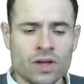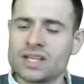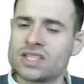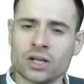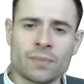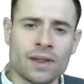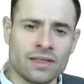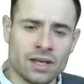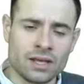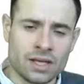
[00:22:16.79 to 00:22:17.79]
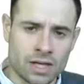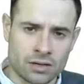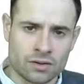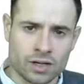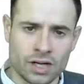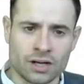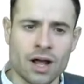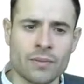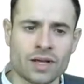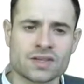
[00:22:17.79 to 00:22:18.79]
is not a bad thing here in
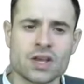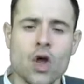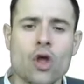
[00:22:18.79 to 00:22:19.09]
economics.